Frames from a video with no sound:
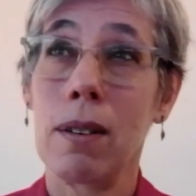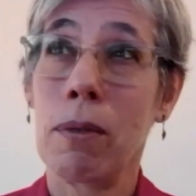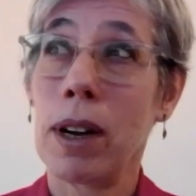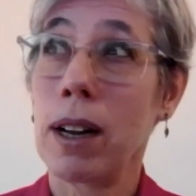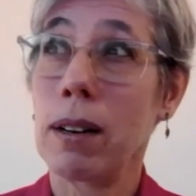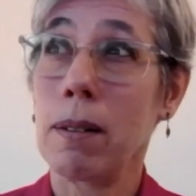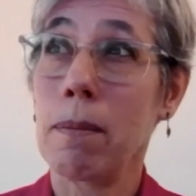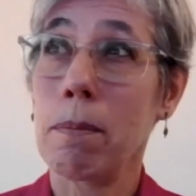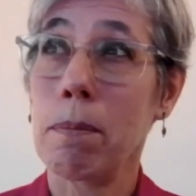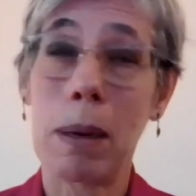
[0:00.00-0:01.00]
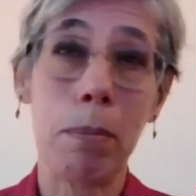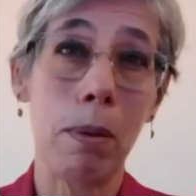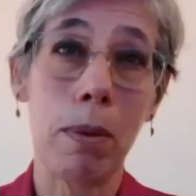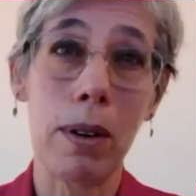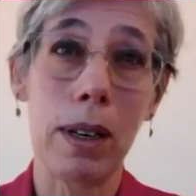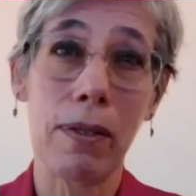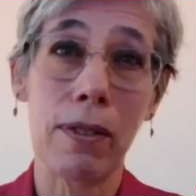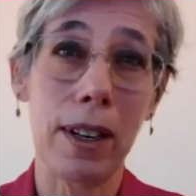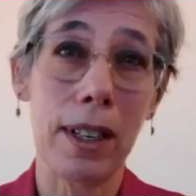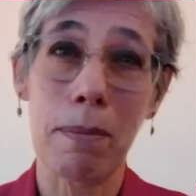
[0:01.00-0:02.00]
well, people won't have
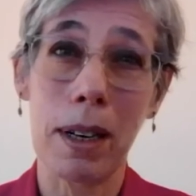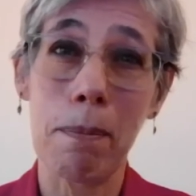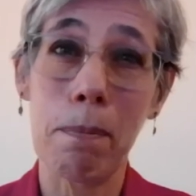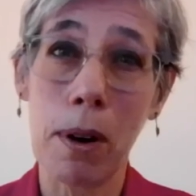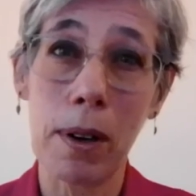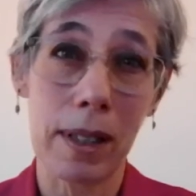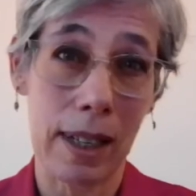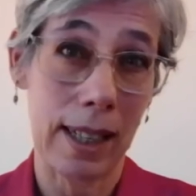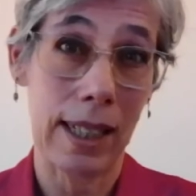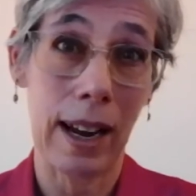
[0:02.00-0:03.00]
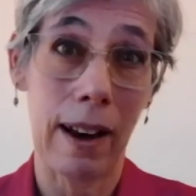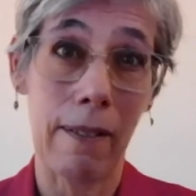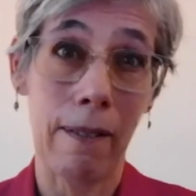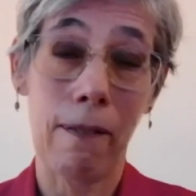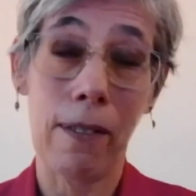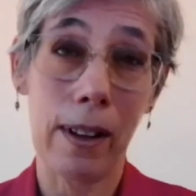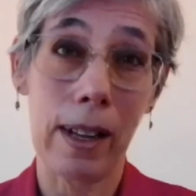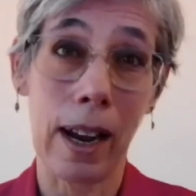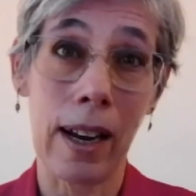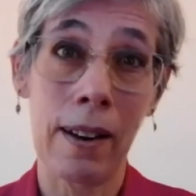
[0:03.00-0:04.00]
quite as many birthdays then, will
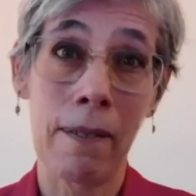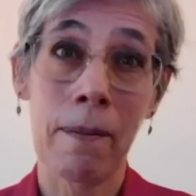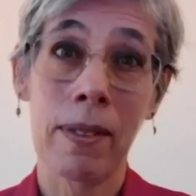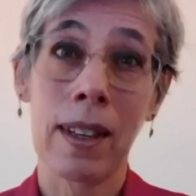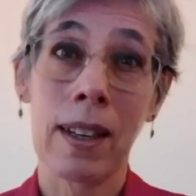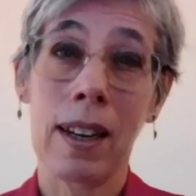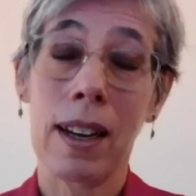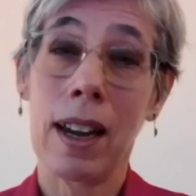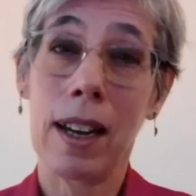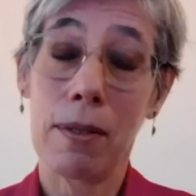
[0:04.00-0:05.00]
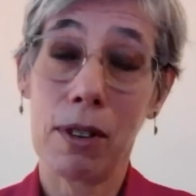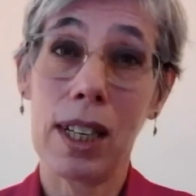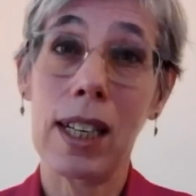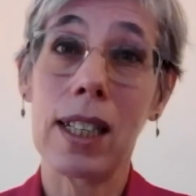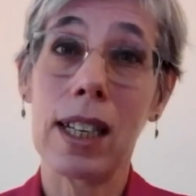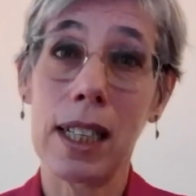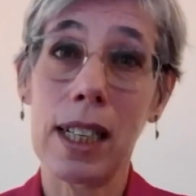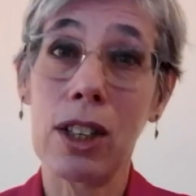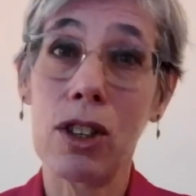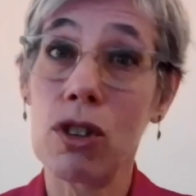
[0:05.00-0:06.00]
they? And it was his
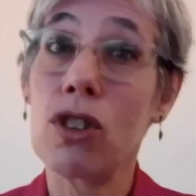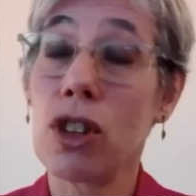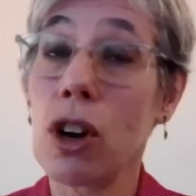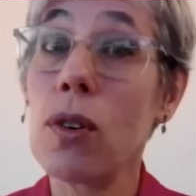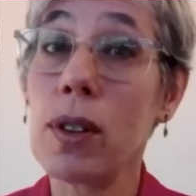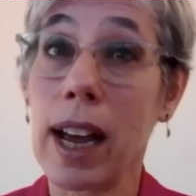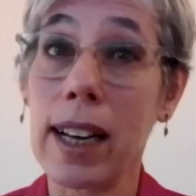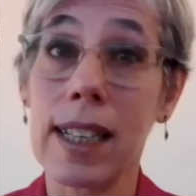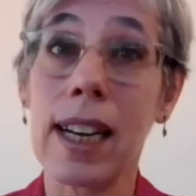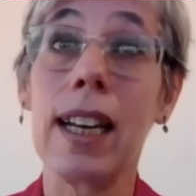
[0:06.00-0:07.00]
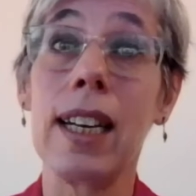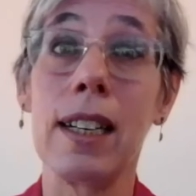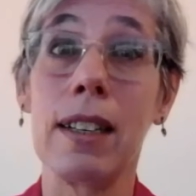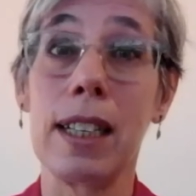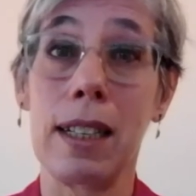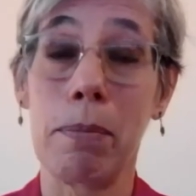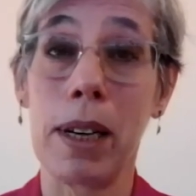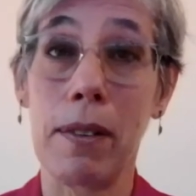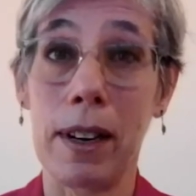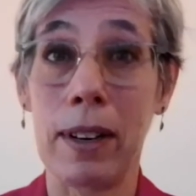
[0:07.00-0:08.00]
idea to show that in the
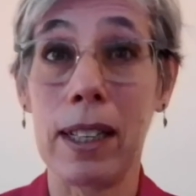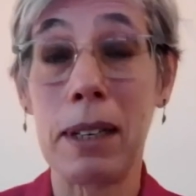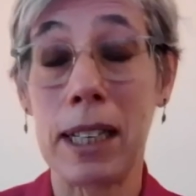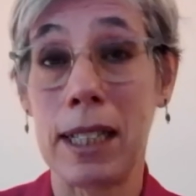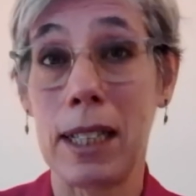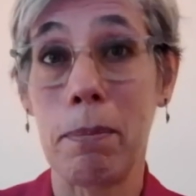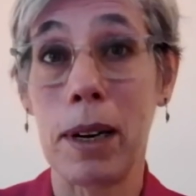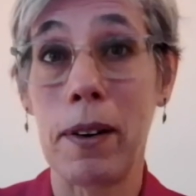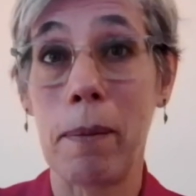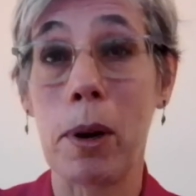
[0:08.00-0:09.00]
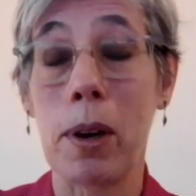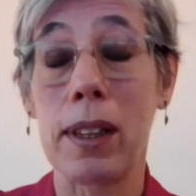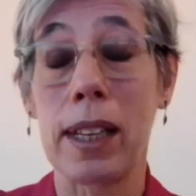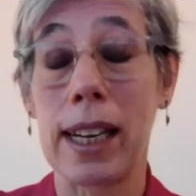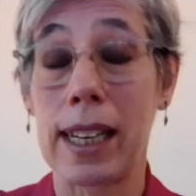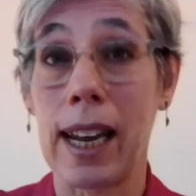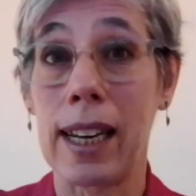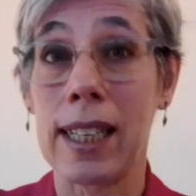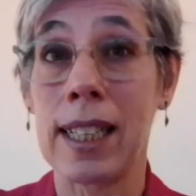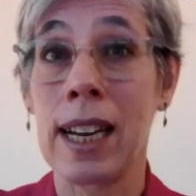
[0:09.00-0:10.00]
disappearing, with the disappearing birthday
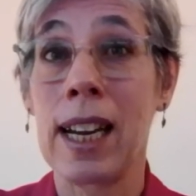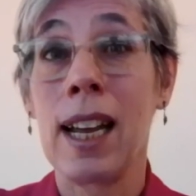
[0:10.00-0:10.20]
cakes.